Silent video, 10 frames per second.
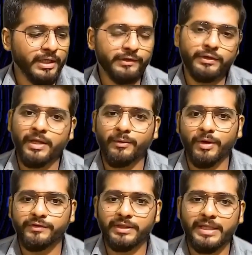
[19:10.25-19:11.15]
So they are
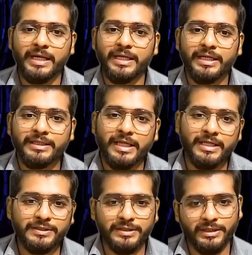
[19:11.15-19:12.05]
watching that there
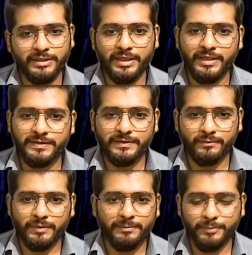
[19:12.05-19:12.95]
is
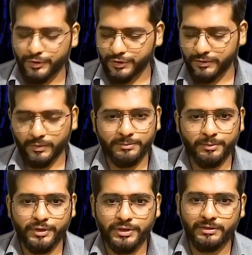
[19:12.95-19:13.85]
one person
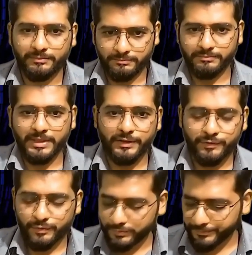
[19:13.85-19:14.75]
that
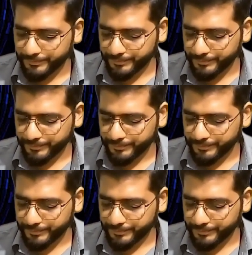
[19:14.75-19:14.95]
is you,